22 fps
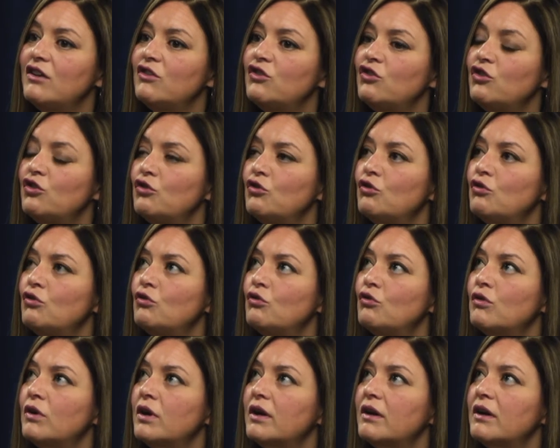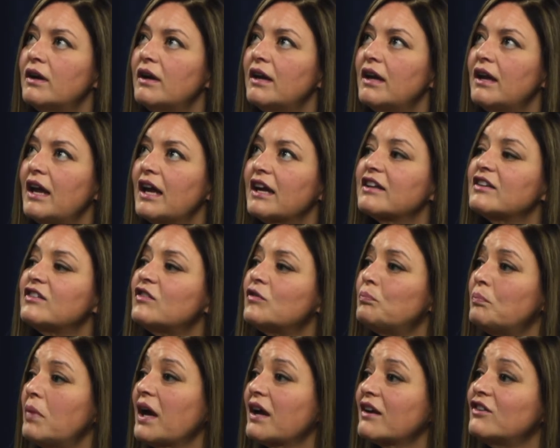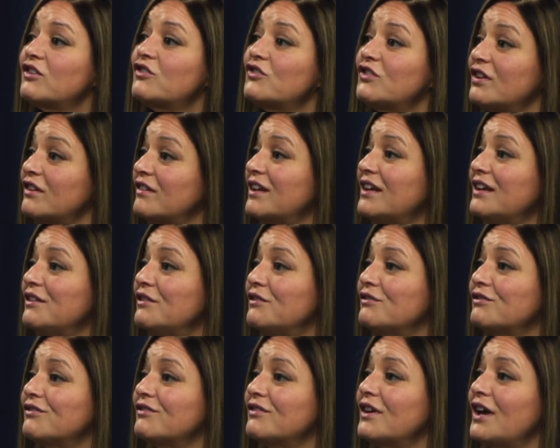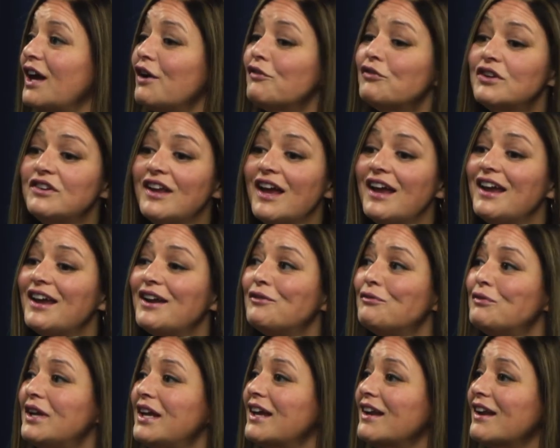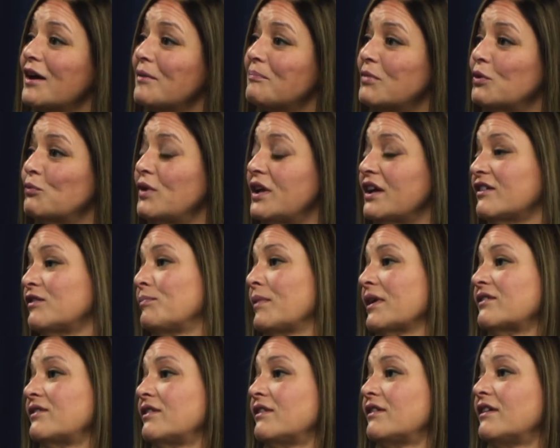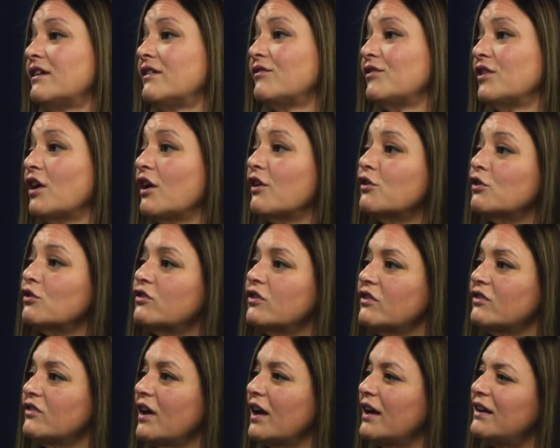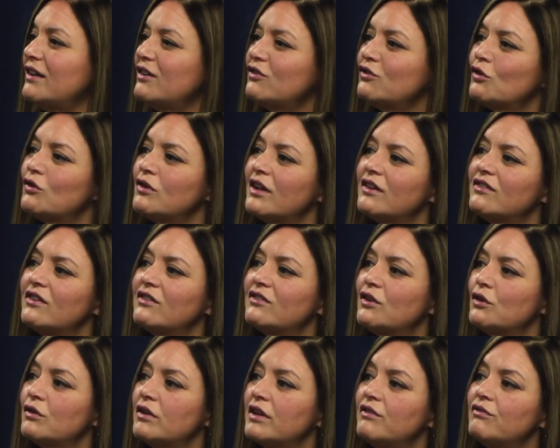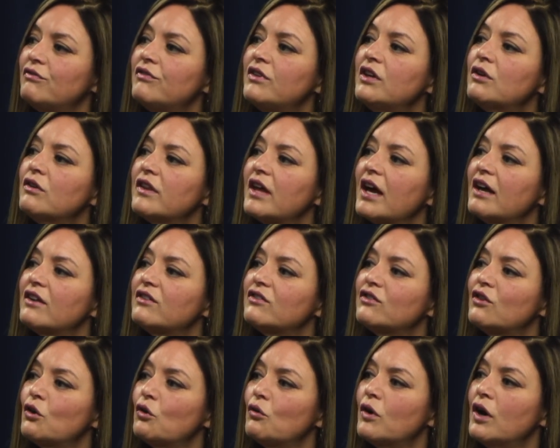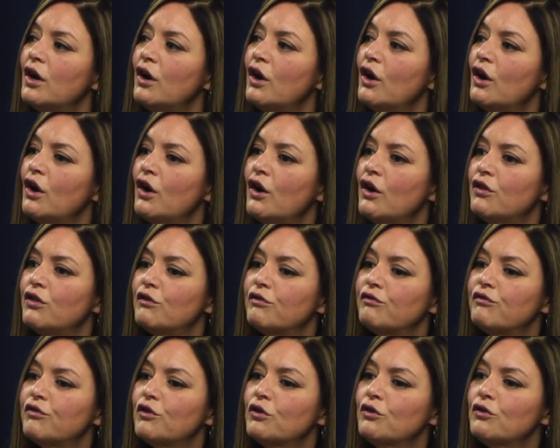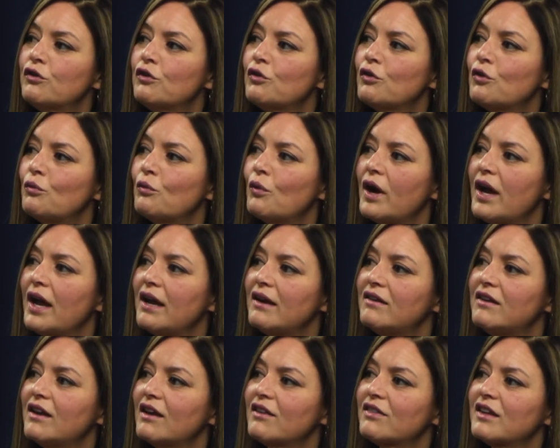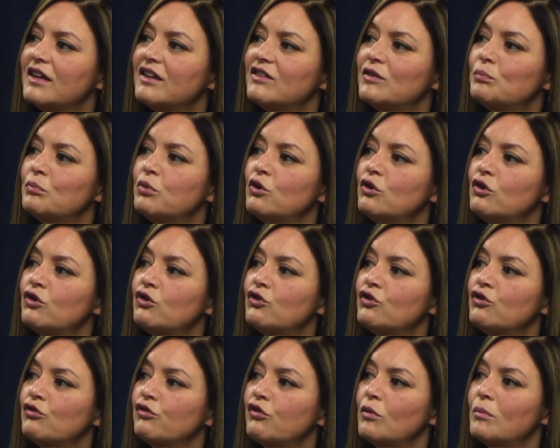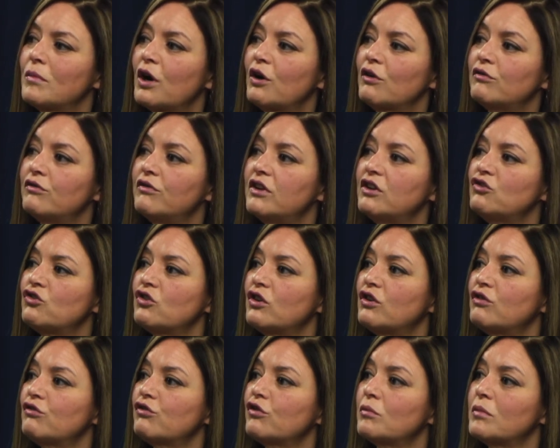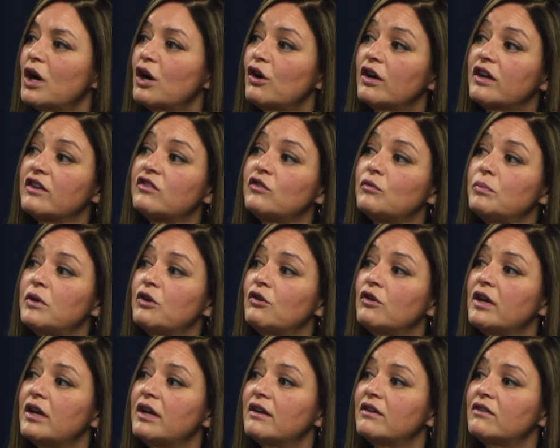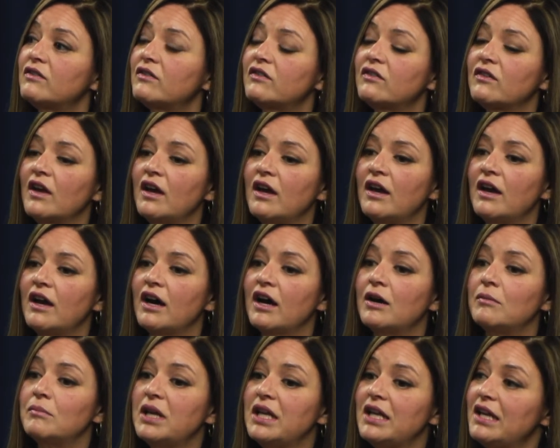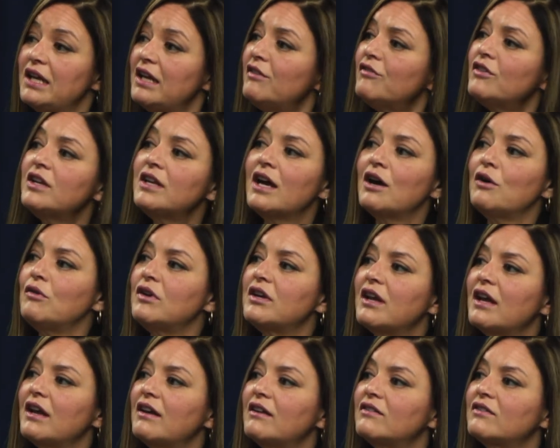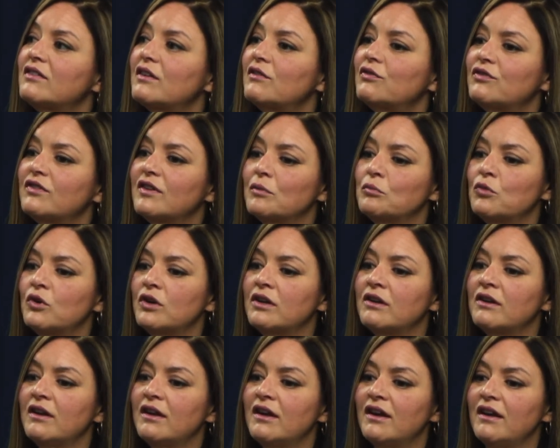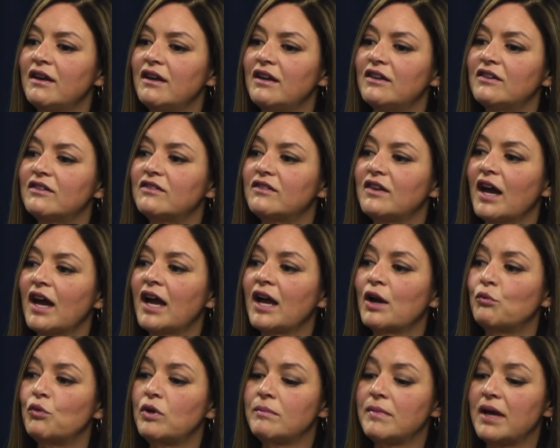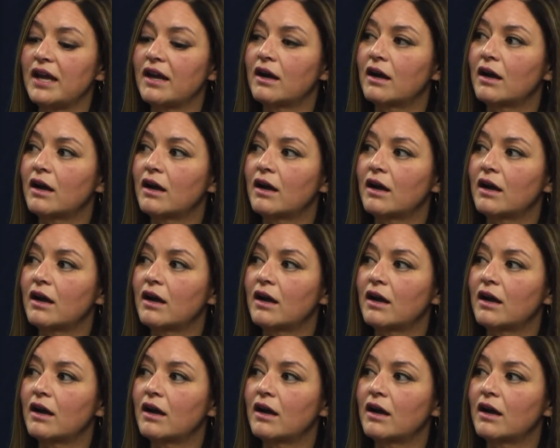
to expect to live. Every day we get up and we expect to live, and other societies don't necessarily feel that. So the further away death gets pushed from our vision, from our experience, and even nowadays, if someone is dying, we may